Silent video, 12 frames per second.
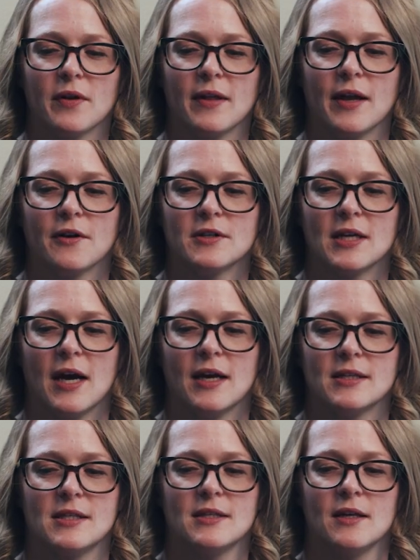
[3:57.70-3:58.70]
a letter to
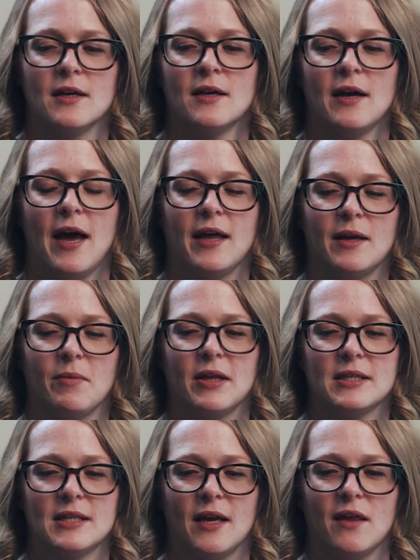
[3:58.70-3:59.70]
us at
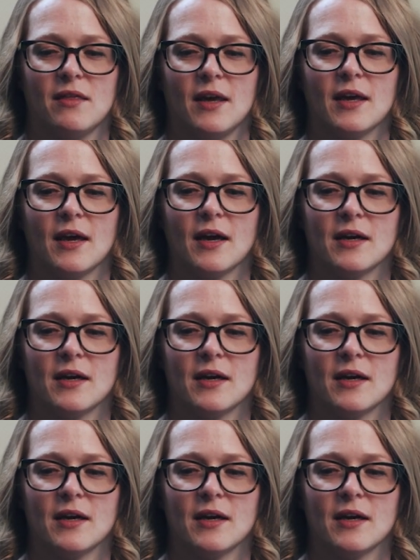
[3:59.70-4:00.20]
MLSA thanking